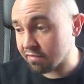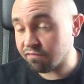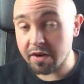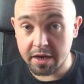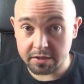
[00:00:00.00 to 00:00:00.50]

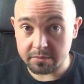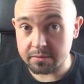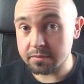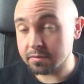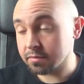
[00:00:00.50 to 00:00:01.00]
fine.
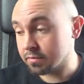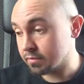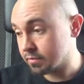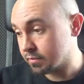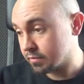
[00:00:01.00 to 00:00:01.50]

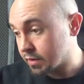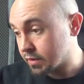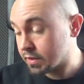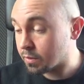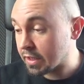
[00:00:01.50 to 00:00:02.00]

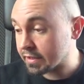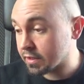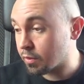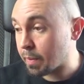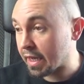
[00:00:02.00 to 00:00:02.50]
So let's
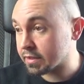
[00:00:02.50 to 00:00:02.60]
go back